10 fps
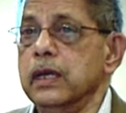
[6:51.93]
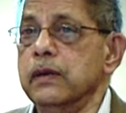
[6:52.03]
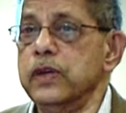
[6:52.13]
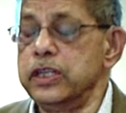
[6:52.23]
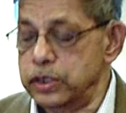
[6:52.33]

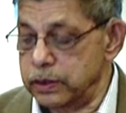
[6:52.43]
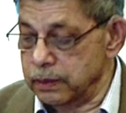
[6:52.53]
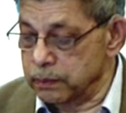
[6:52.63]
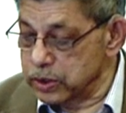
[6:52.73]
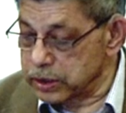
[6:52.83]
which
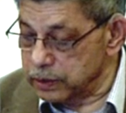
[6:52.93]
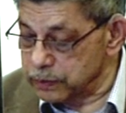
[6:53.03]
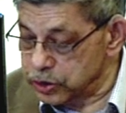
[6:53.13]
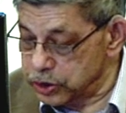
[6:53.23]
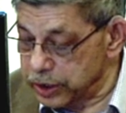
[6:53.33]

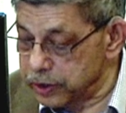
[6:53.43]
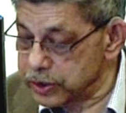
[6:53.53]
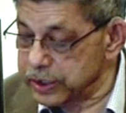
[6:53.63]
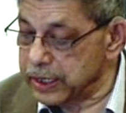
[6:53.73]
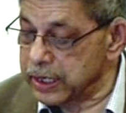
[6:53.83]
Muslims
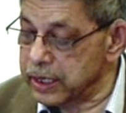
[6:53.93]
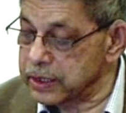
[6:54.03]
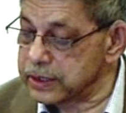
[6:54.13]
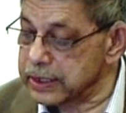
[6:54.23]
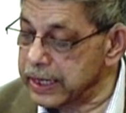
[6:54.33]
cherished
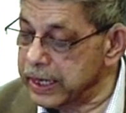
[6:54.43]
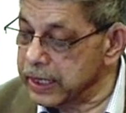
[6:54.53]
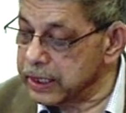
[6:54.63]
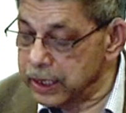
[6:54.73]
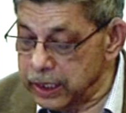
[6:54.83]
as
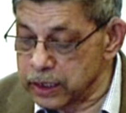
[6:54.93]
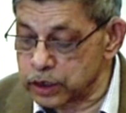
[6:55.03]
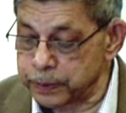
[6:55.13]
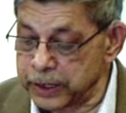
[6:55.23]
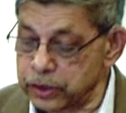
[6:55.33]
a key
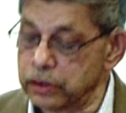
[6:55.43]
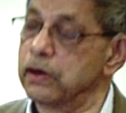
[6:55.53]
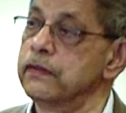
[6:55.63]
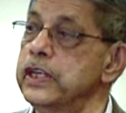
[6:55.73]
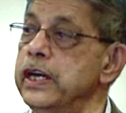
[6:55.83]
expression
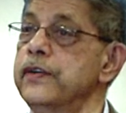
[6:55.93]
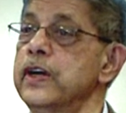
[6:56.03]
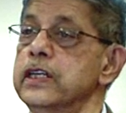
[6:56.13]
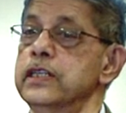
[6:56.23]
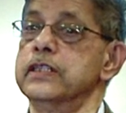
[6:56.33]
of their
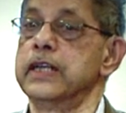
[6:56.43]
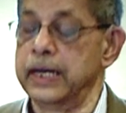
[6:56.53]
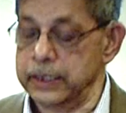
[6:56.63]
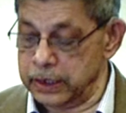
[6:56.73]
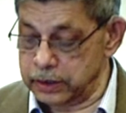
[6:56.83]
religious
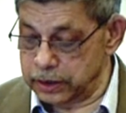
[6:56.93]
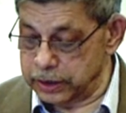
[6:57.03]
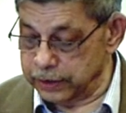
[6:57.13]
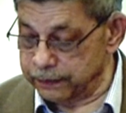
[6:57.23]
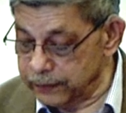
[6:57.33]

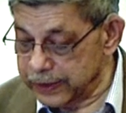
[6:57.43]
identity.